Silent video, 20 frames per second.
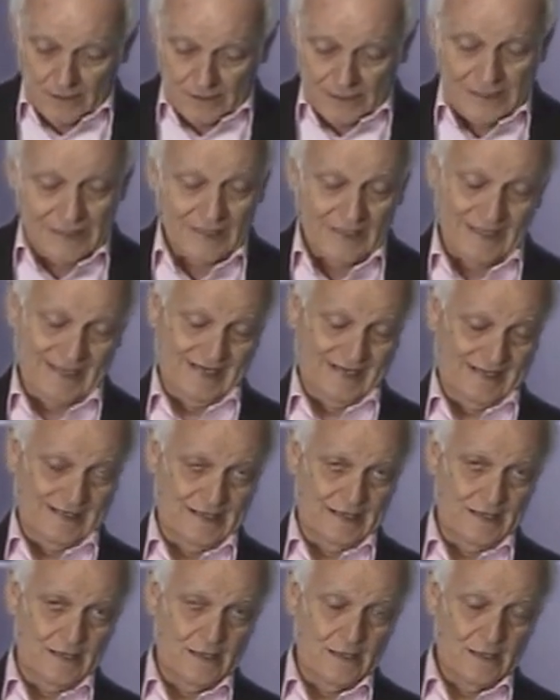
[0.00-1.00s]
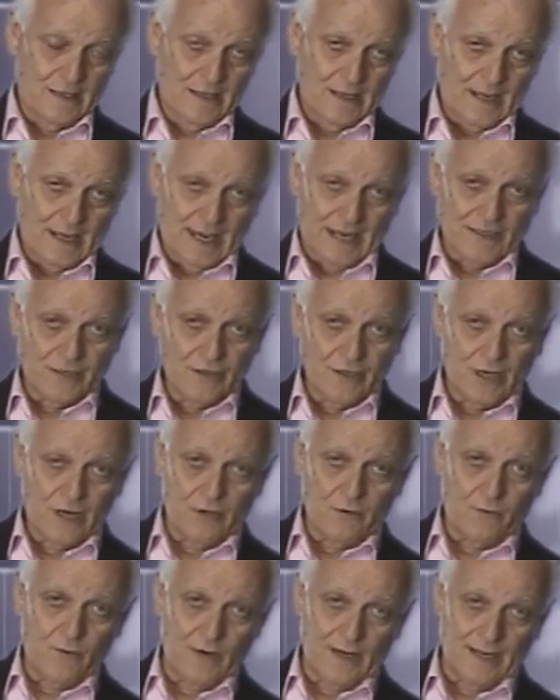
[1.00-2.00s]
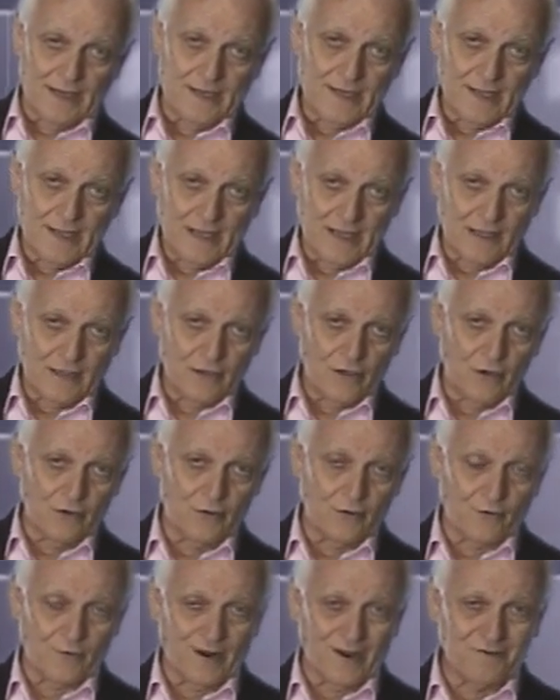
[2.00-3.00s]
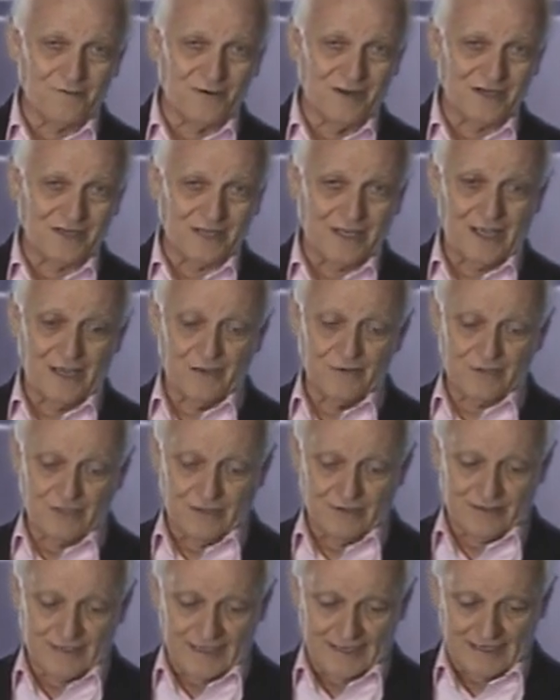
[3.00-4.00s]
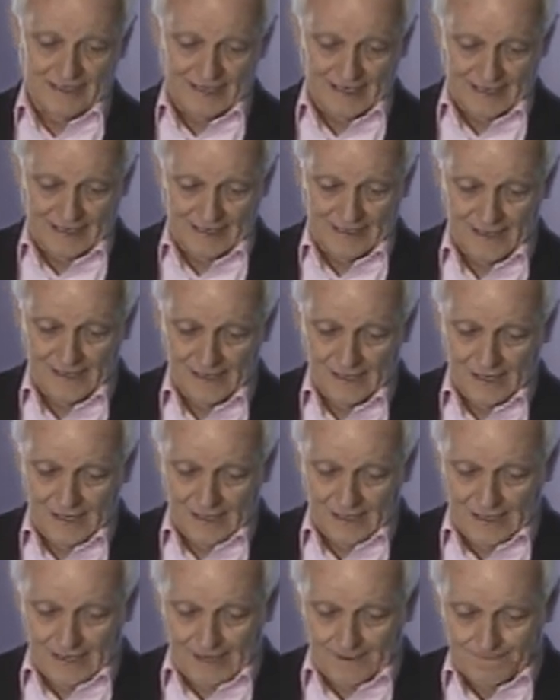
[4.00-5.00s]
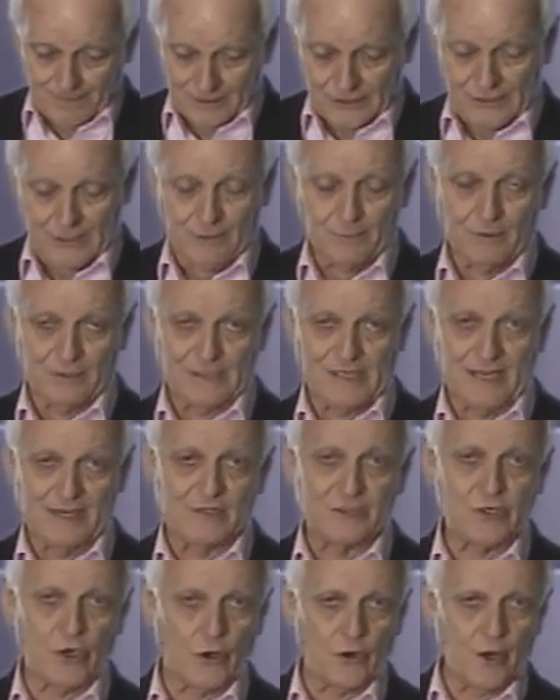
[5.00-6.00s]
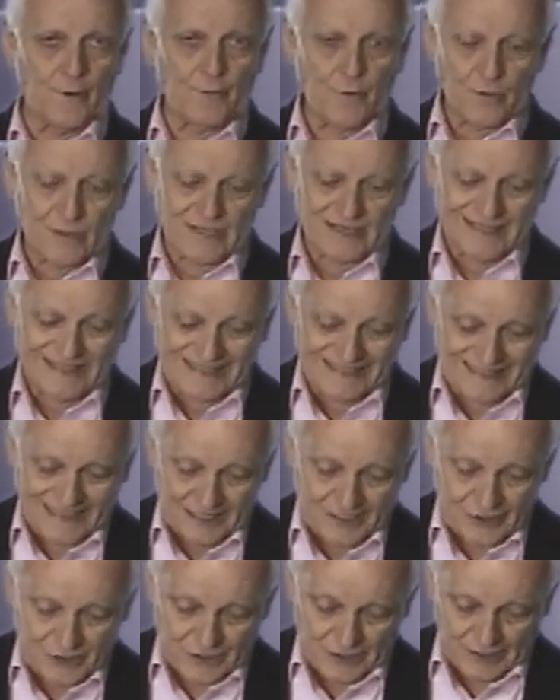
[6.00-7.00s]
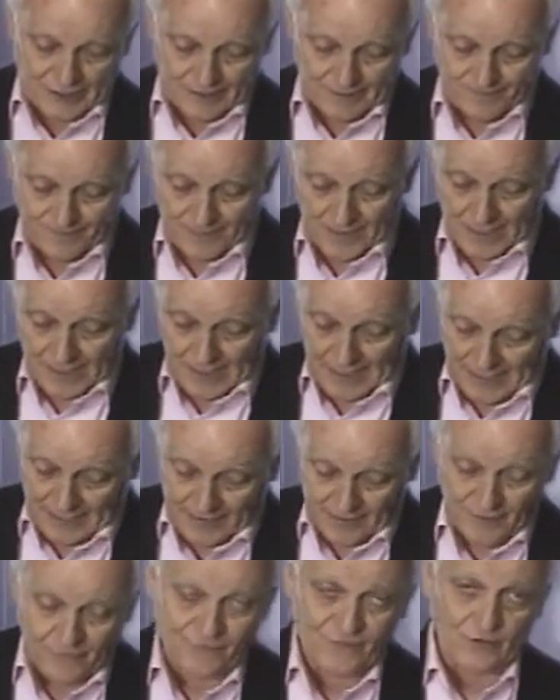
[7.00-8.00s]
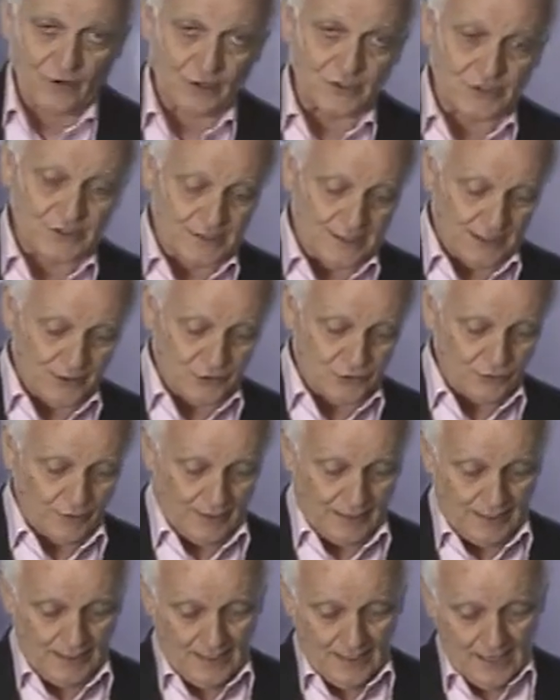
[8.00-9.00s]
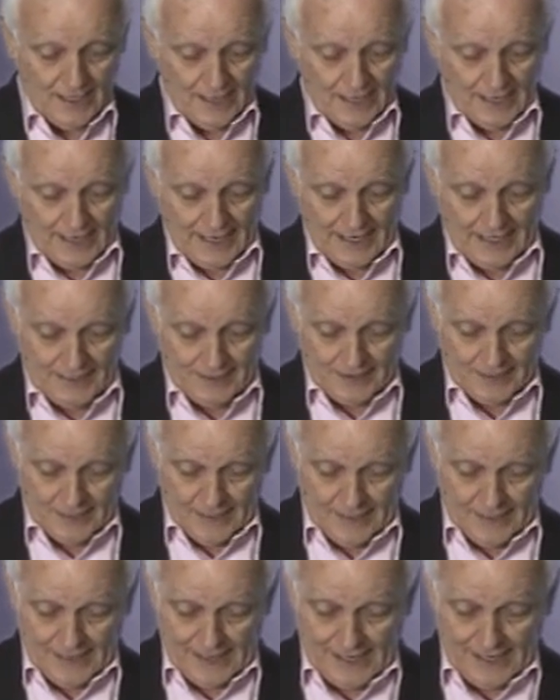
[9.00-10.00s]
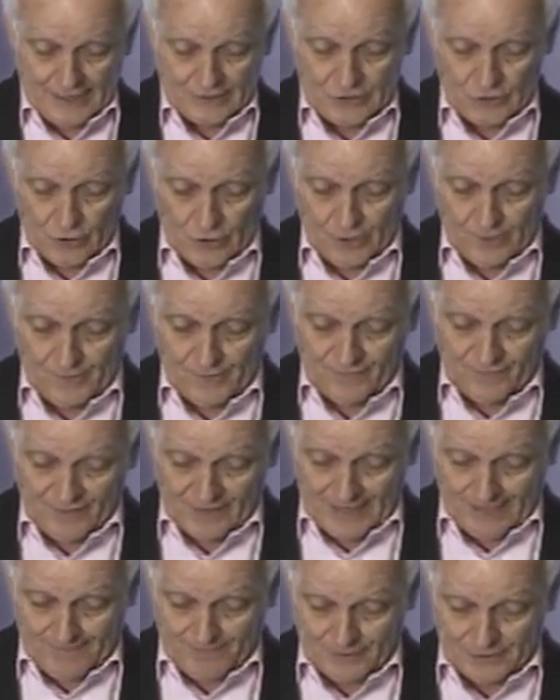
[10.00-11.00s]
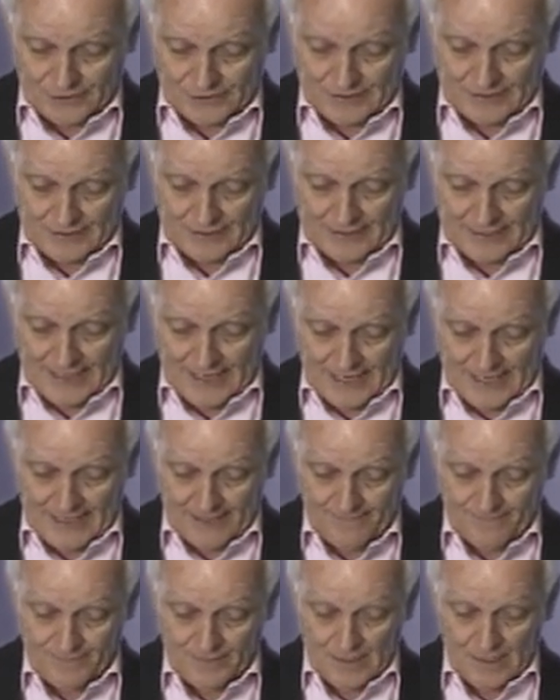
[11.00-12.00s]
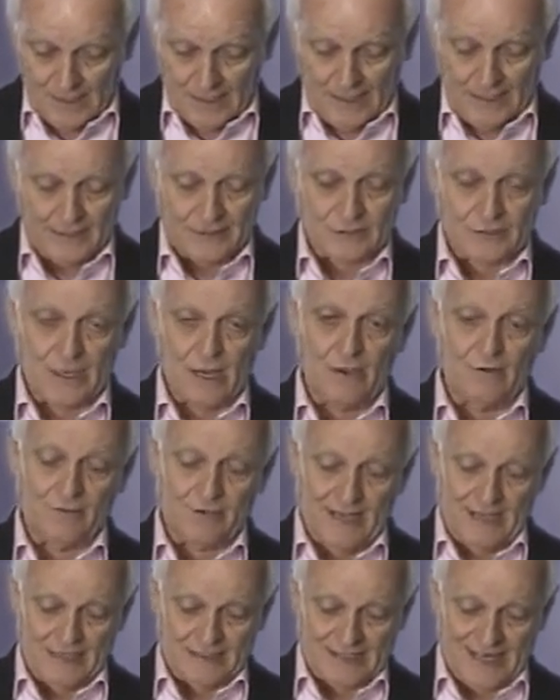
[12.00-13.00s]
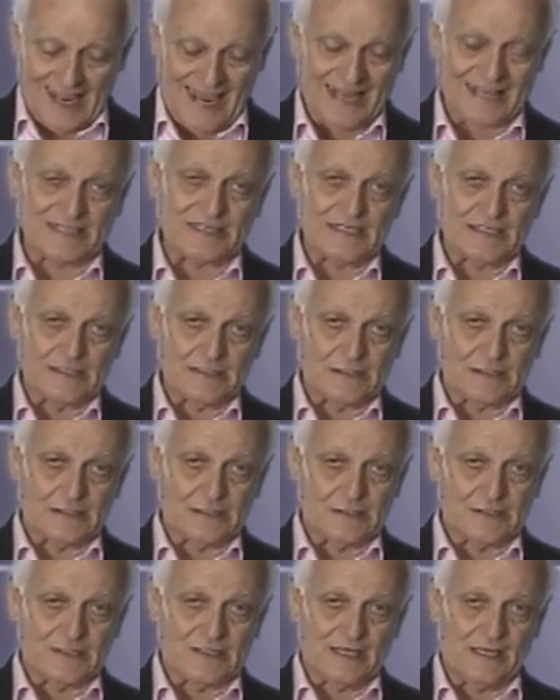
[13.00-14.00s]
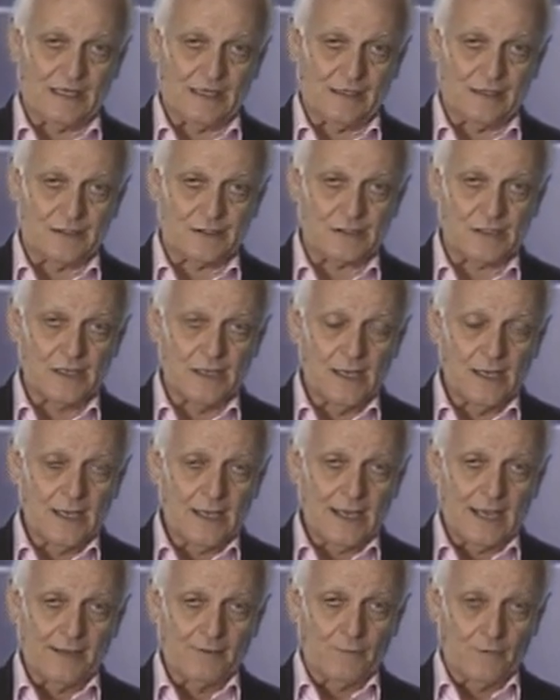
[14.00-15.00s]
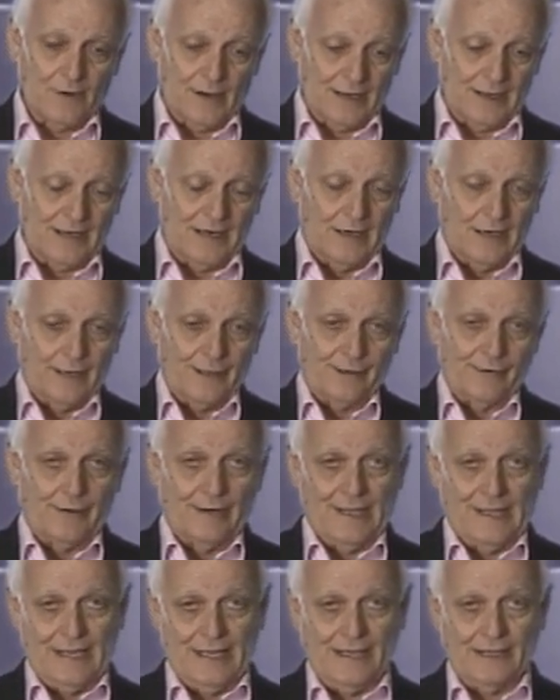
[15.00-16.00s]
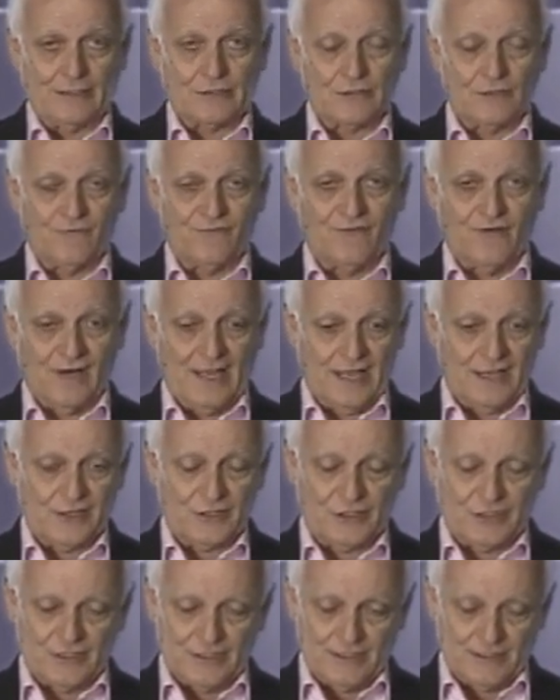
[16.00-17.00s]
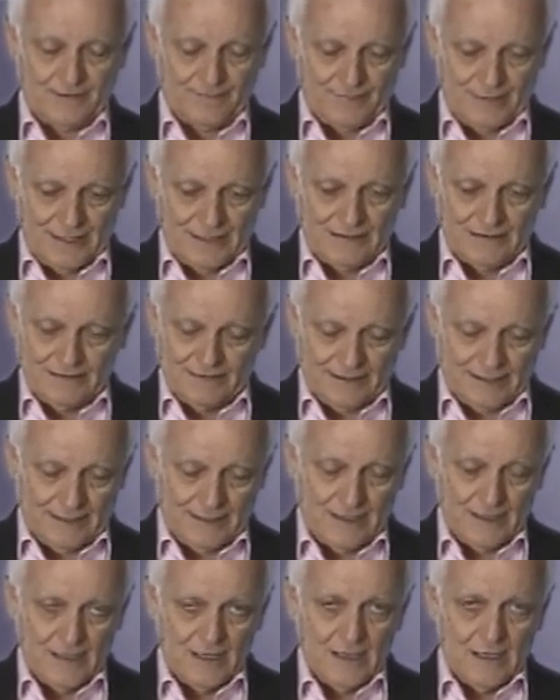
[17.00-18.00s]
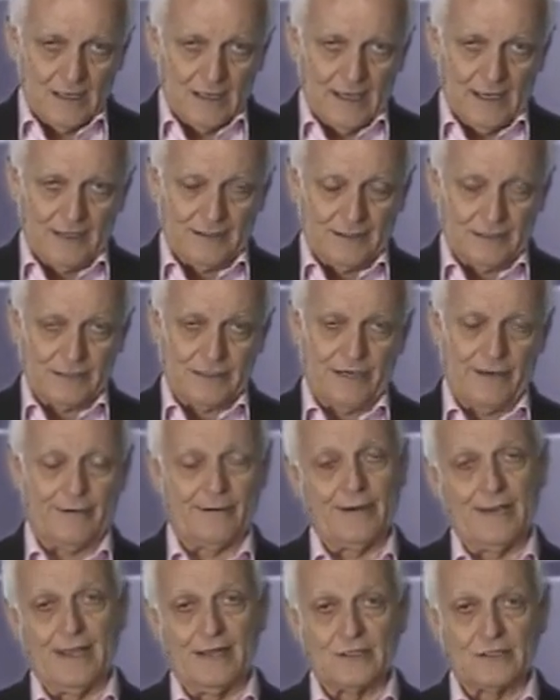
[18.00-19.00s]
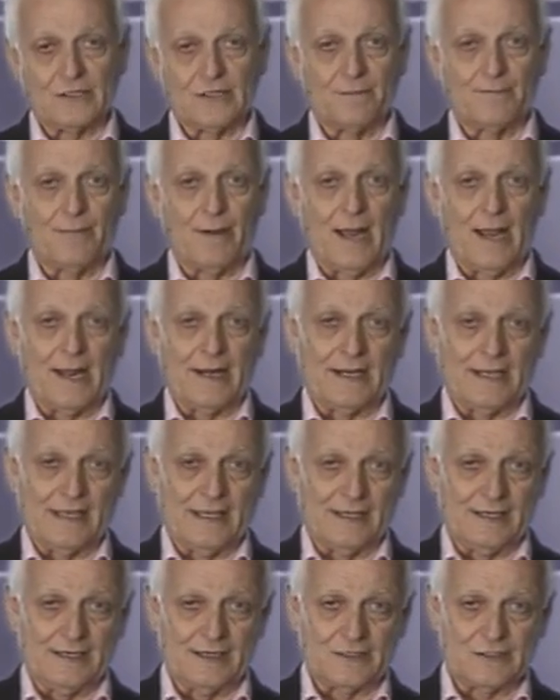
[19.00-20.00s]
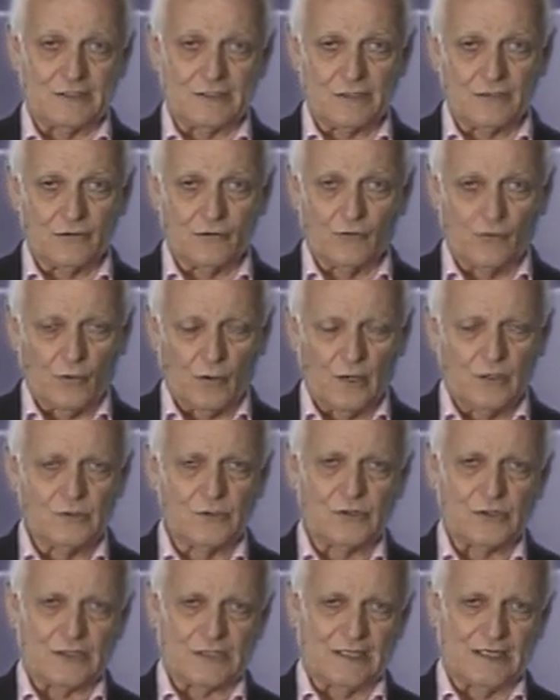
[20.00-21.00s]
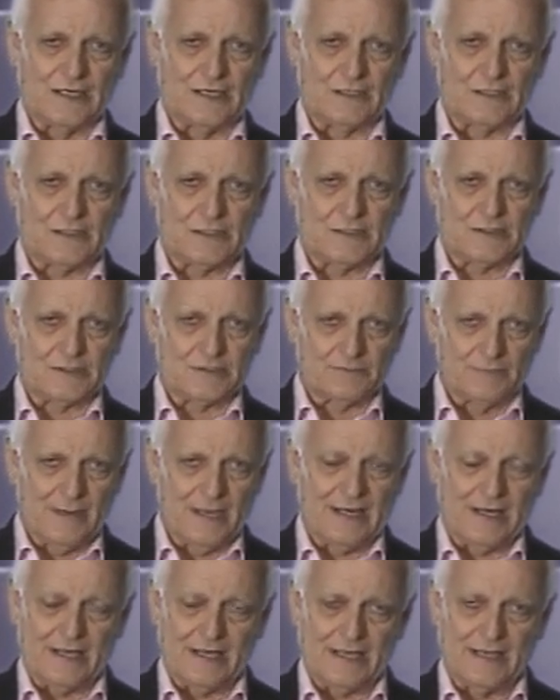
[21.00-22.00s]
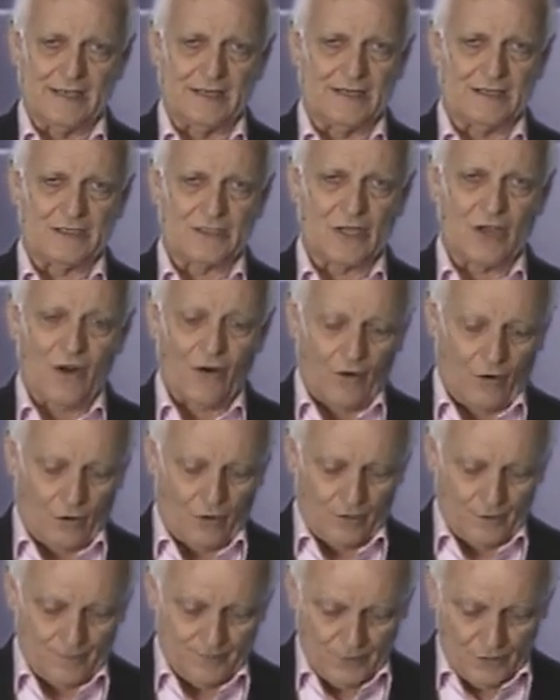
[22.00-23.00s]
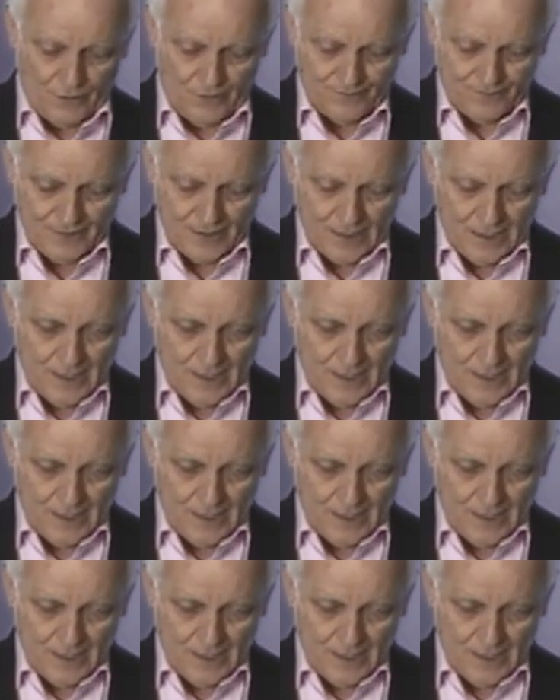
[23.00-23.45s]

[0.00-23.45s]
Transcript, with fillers: clean. And you know what? He knew the right one to go to, didn't he? Leprosy was a terrible condition in the first century. And uh, our term of leprosy today is known as Hansen's disease, and where it literally eats the flesh and the bone and, and deteriorates the body, and it's gross and it's smelly and it's horrible.